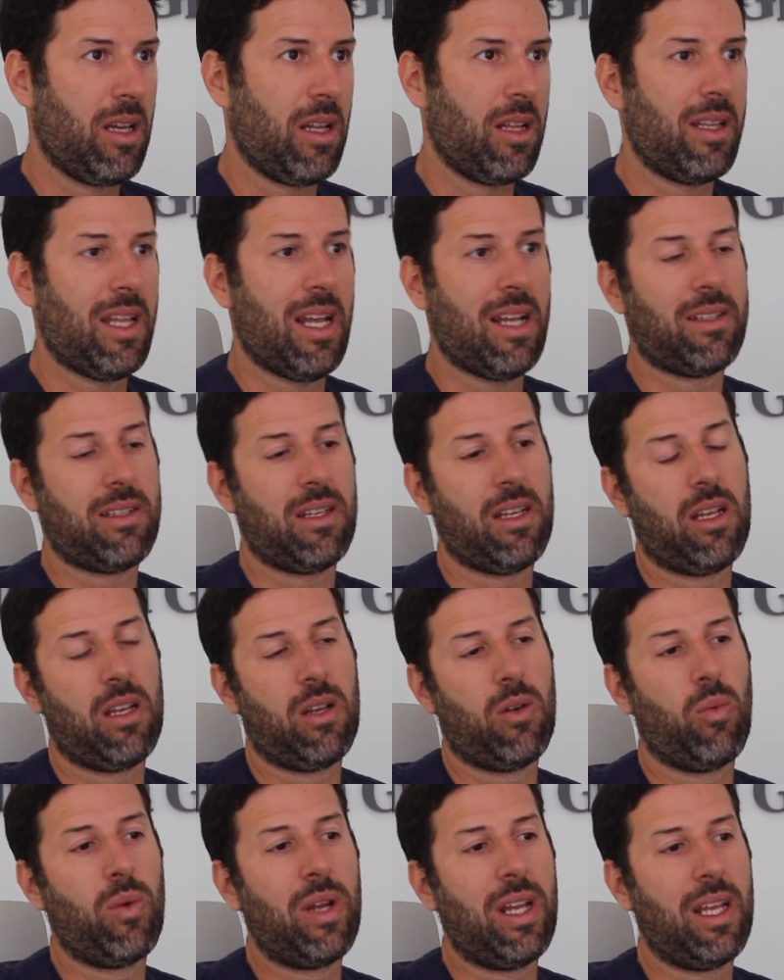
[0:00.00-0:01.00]
that
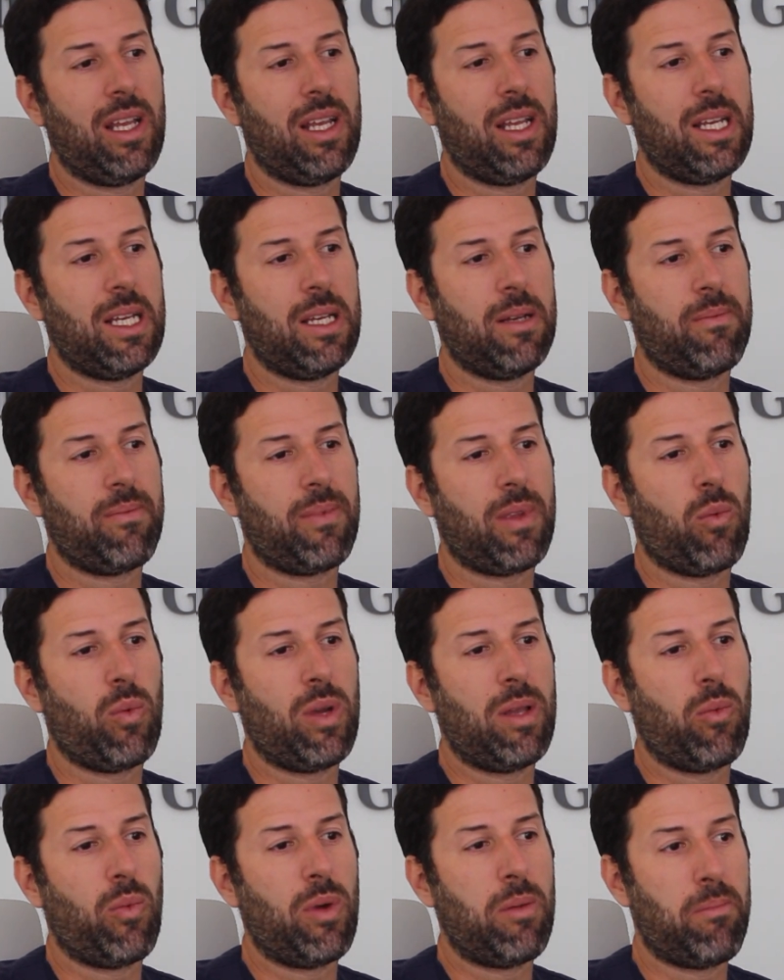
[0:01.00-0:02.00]
we
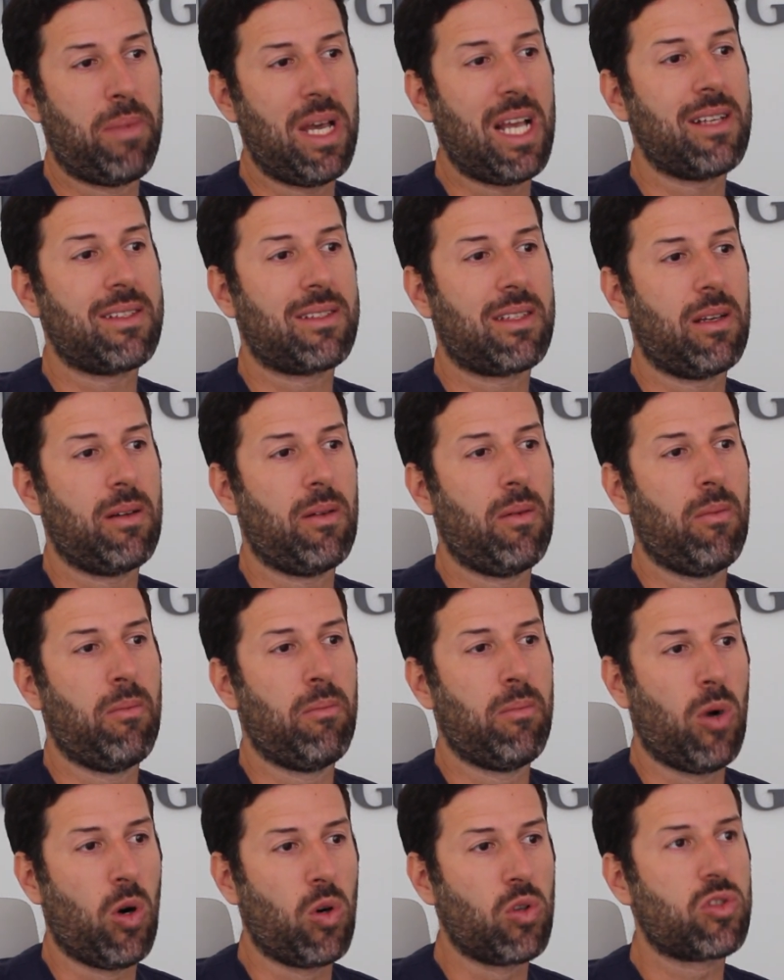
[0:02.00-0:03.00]
base
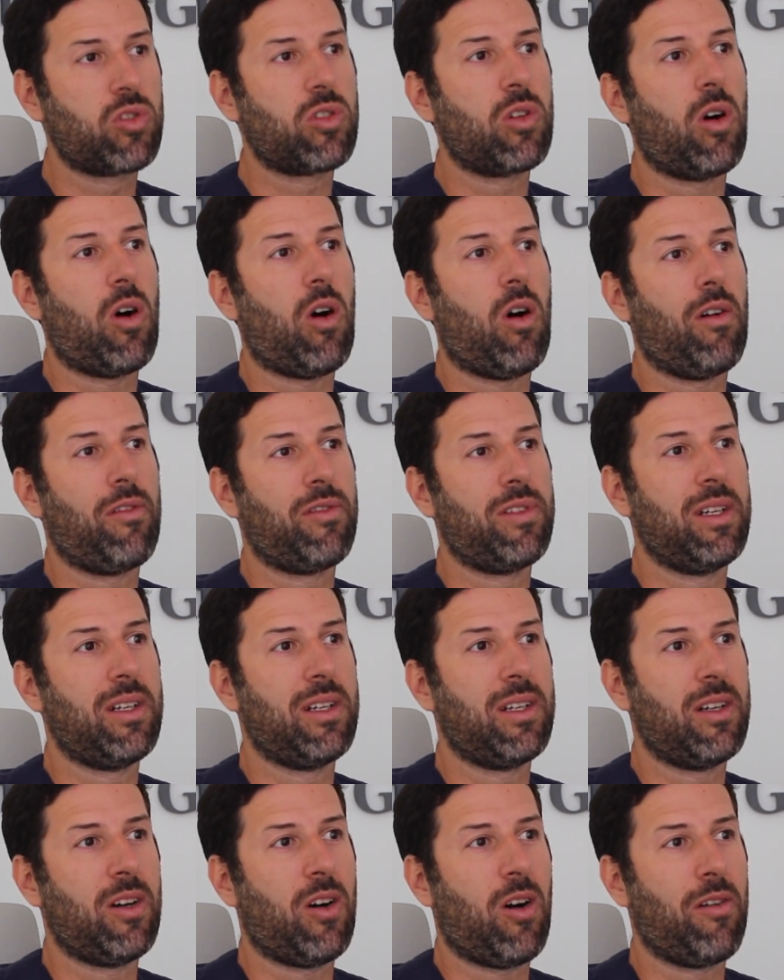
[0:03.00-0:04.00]
most of
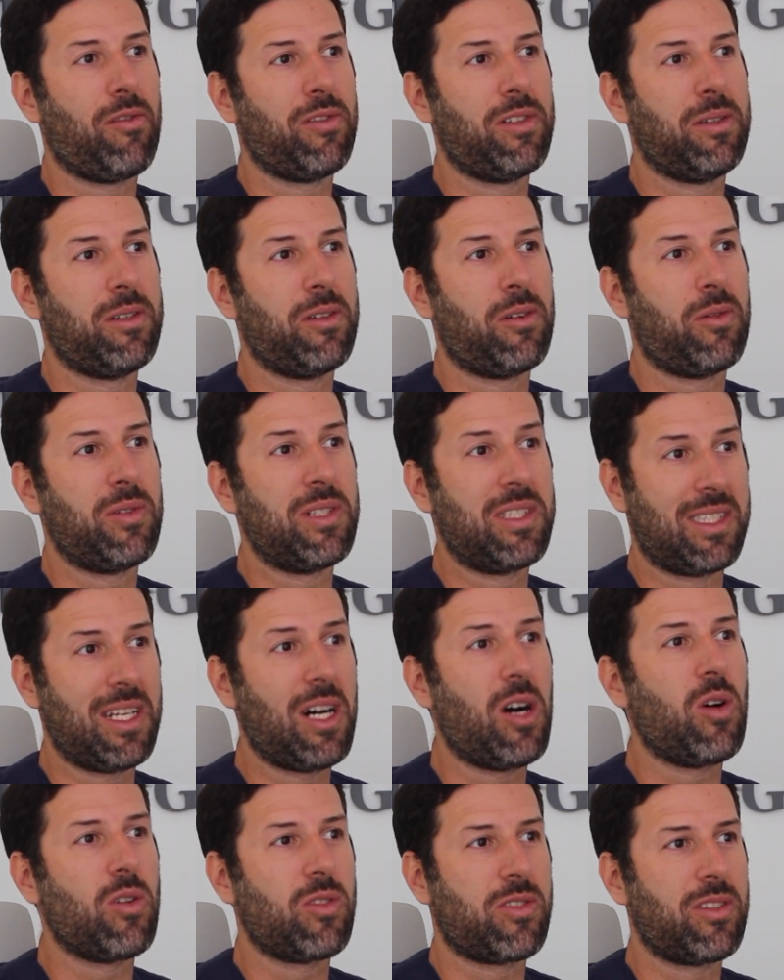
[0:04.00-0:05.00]
the
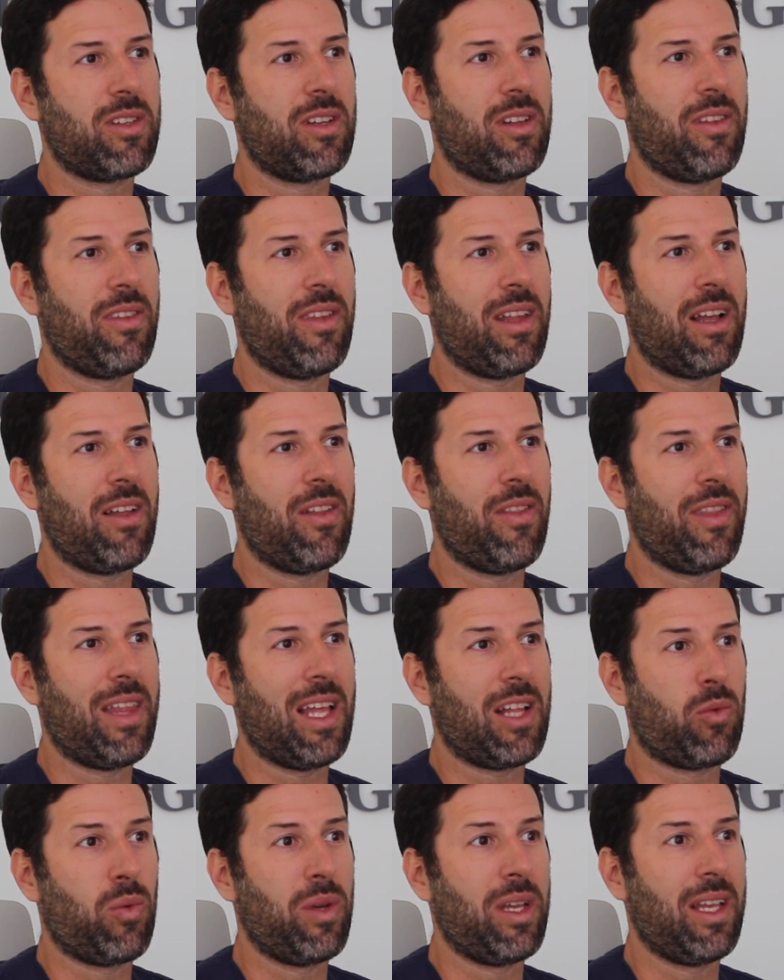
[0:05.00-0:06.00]
results
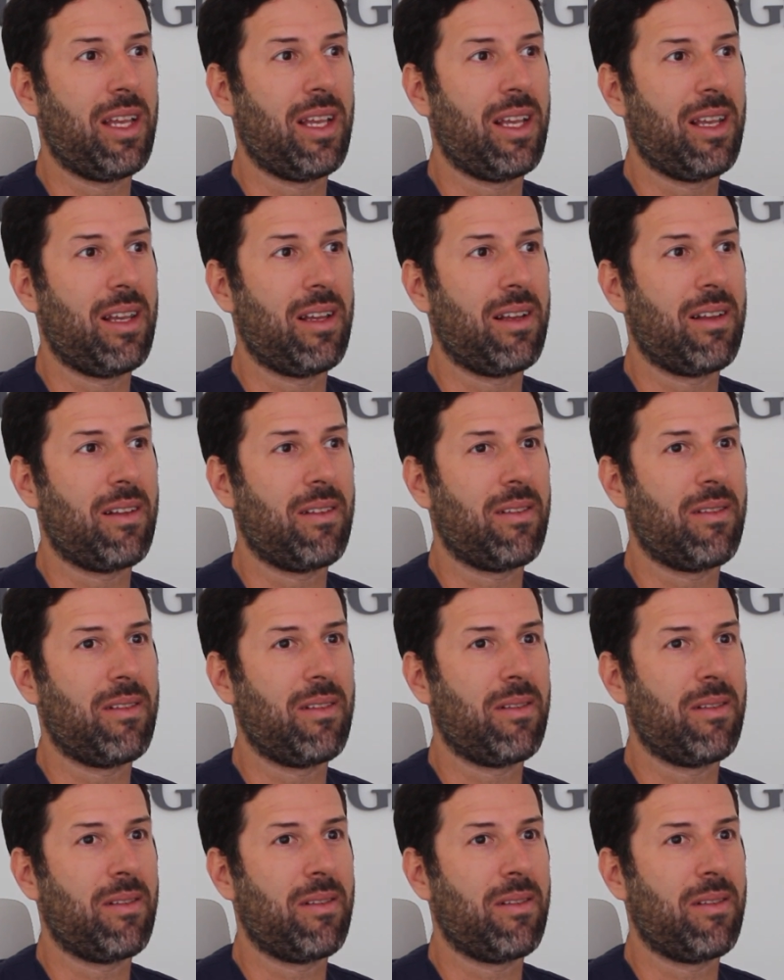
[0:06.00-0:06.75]
that we